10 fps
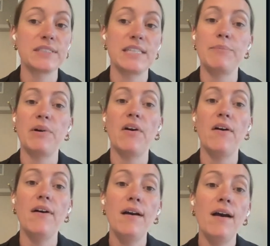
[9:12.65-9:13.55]
For
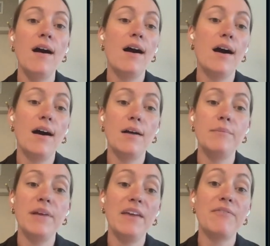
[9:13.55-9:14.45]
example,
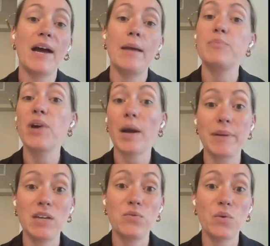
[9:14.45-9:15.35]
if I'm
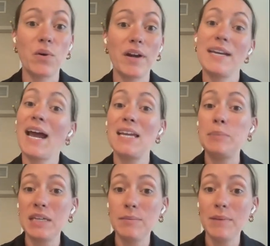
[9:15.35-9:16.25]
prepping for an
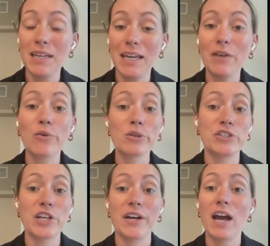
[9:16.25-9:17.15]
IEP meeting
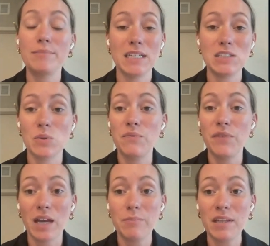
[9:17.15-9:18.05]
or sharing updates
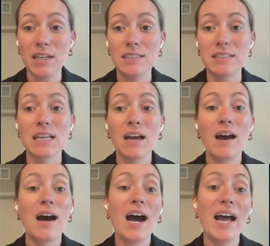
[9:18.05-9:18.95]
with families,
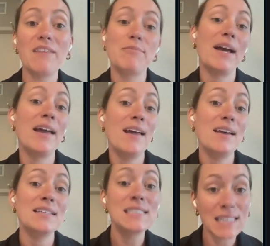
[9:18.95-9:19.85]
I have
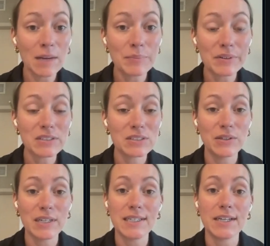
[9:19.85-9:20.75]
my sample
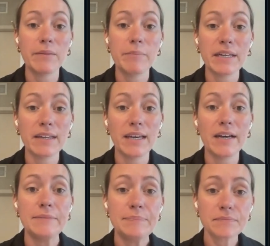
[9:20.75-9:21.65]
student here,
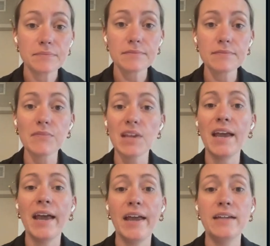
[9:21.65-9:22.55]
Amelia,
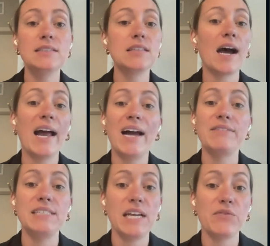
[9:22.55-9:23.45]
and I
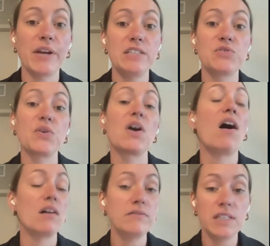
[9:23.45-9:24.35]
have the date range
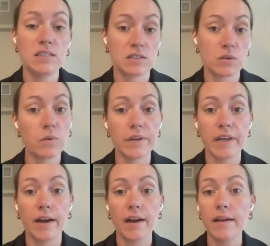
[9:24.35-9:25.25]
for all of this
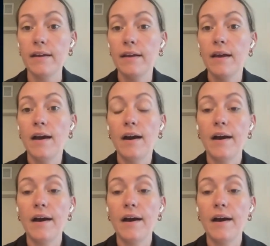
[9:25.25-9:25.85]
school year